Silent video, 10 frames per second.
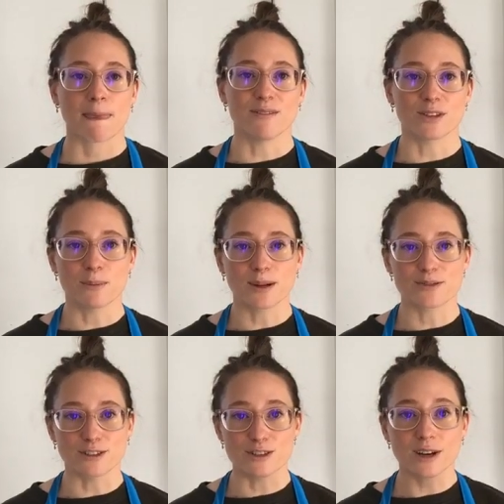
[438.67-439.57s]
if they're
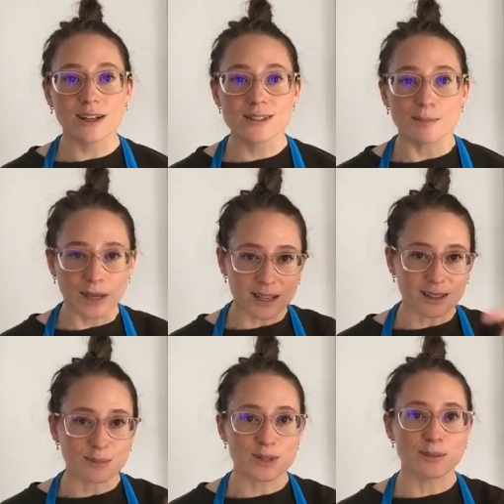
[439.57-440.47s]
best for tricks, making
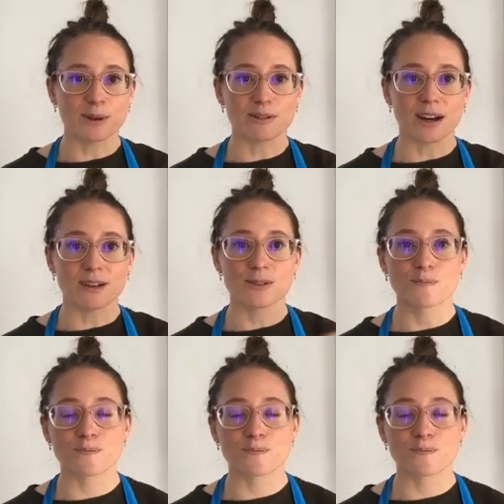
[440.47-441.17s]
them spin around.